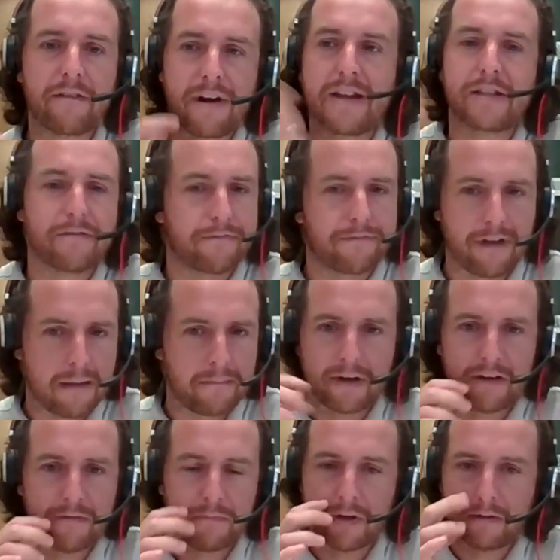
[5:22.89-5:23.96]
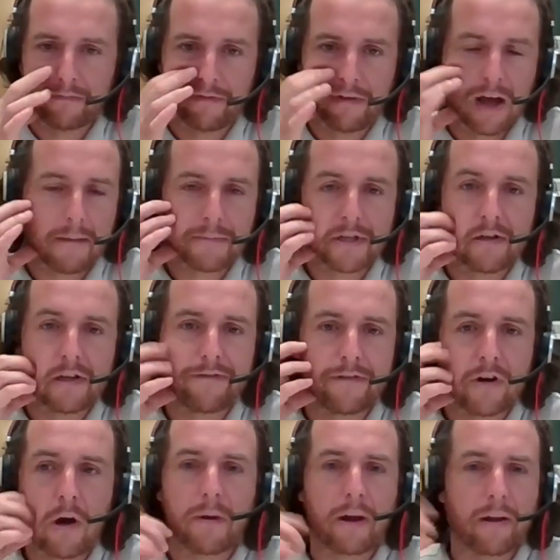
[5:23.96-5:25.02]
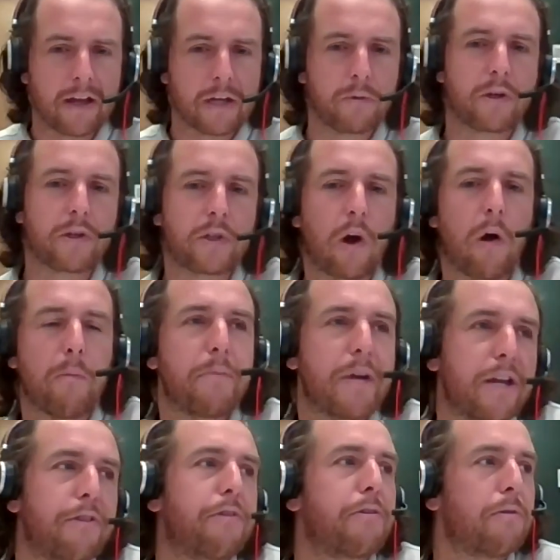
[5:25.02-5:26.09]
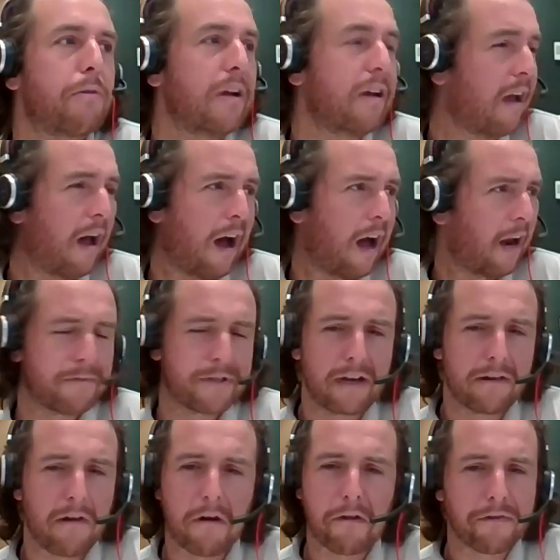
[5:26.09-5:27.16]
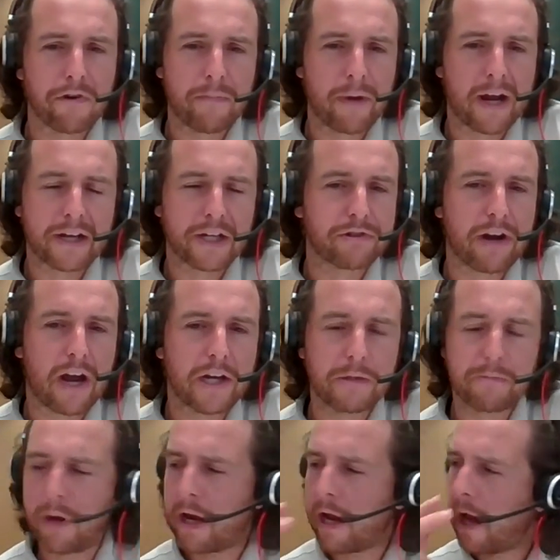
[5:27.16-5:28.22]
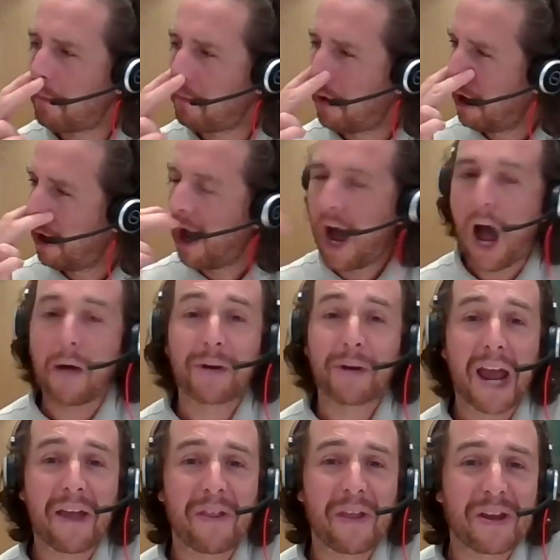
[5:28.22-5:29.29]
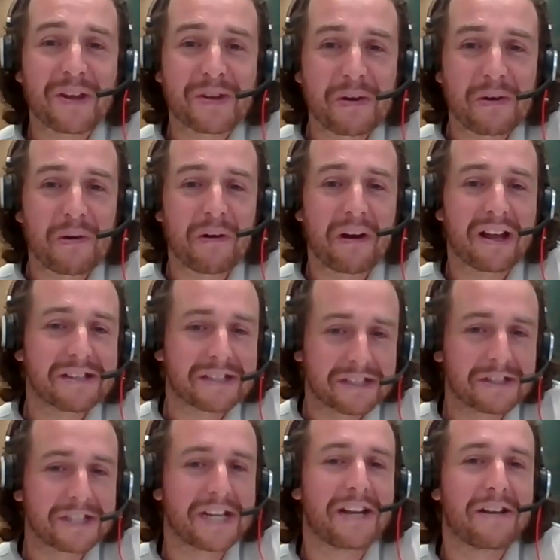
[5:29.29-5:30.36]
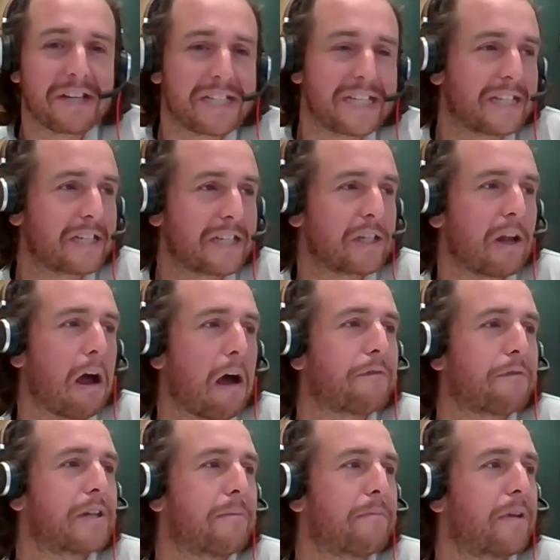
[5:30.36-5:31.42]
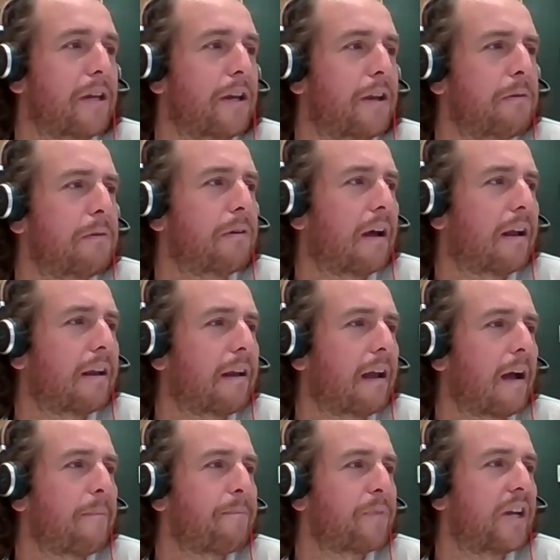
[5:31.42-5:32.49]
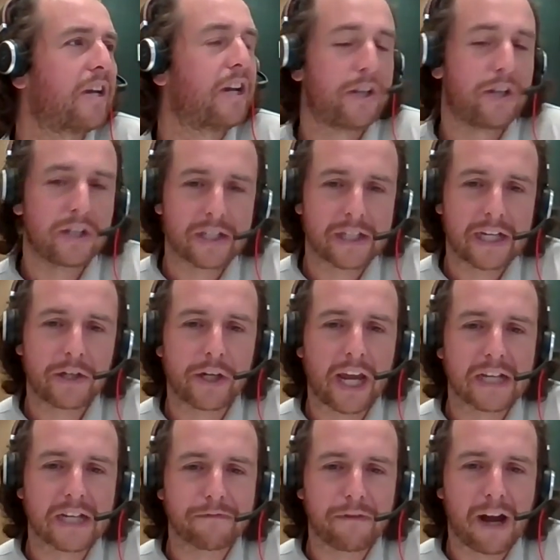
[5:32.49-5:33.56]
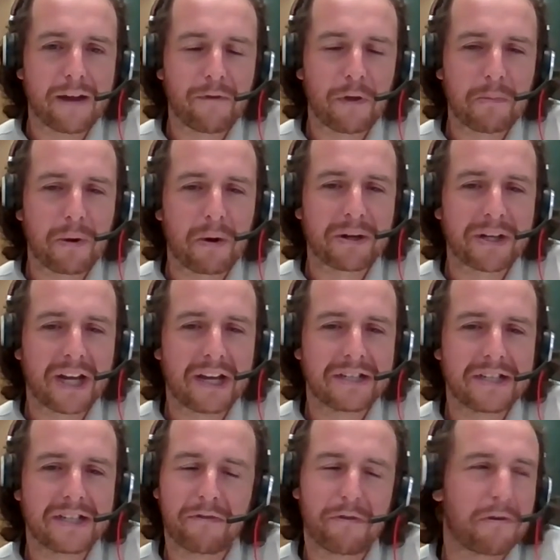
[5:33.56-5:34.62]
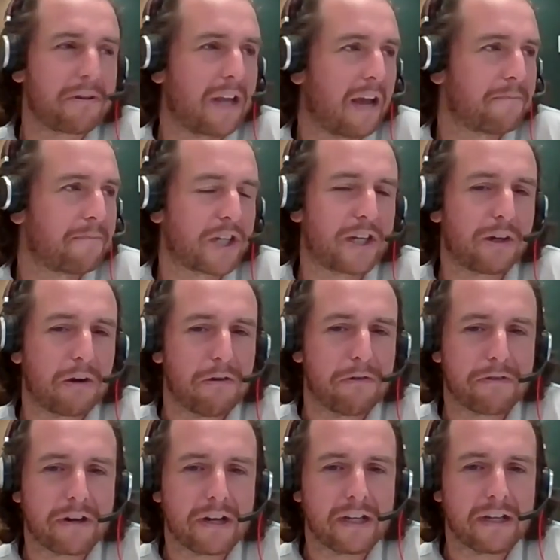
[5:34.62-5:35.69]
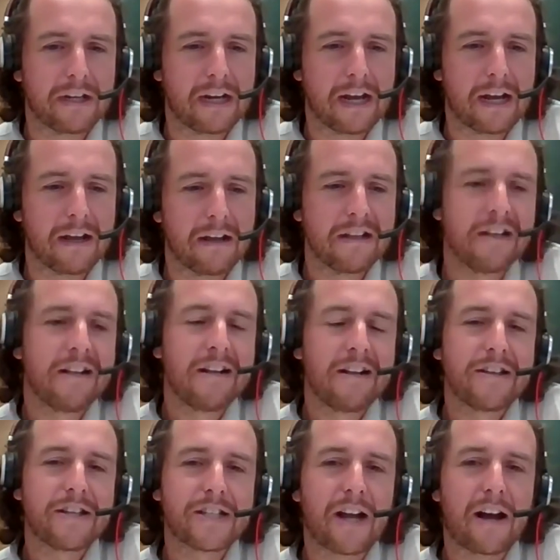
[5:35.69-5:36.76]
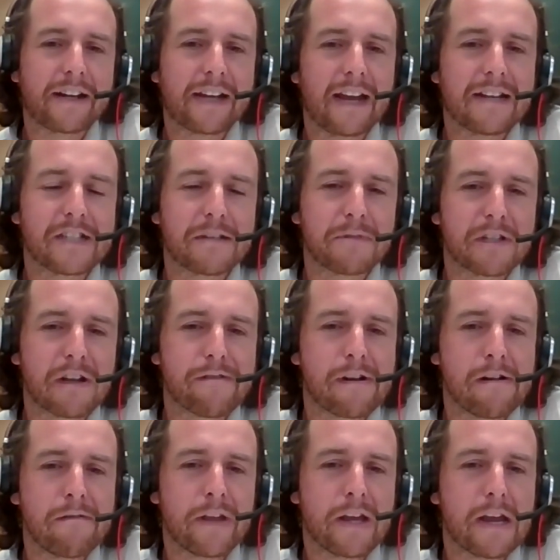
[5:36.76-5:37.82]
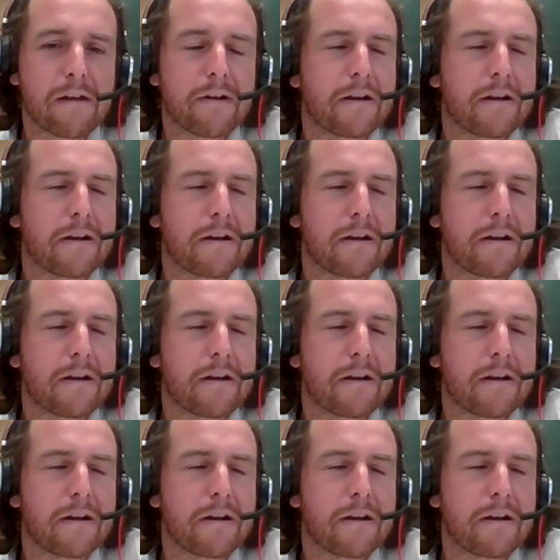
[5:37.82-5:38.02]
Friends and family have been absolutely phenomenal, and that's what's gotten me through. And I'm still not through by any stretch, but I'm getting there. So as you said, this is the start of something new. And as you said, you guessed 5 on the podcast. I thought, yeah, I'm just going to go for it and start getting some stuff out there.